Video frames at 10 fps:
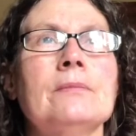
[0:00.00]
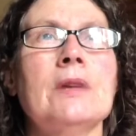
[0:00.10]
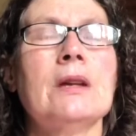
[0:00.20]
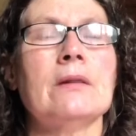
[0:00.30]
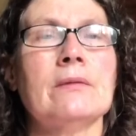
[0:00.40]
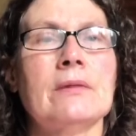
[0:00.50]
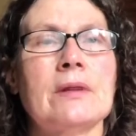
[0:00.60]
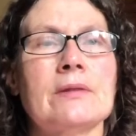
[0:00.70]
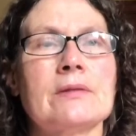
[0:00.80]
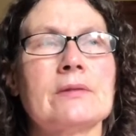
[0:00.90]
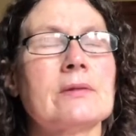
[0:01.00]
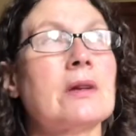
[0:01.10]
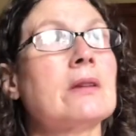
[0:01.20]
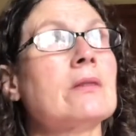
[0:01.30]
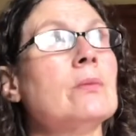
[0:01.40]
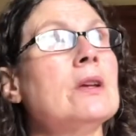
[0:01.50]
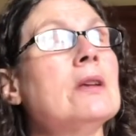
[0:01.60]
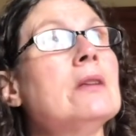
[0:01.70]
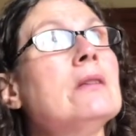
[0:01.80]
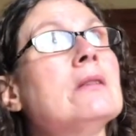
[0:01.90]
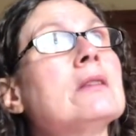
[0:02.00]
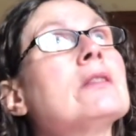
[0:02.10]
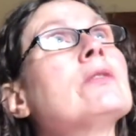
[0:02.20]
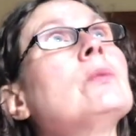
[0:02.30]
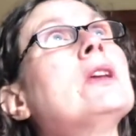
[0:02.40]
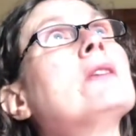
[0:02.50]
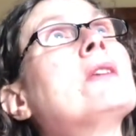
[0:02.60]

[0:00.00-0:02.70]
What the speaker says: yeah, that's kind of the way that this week is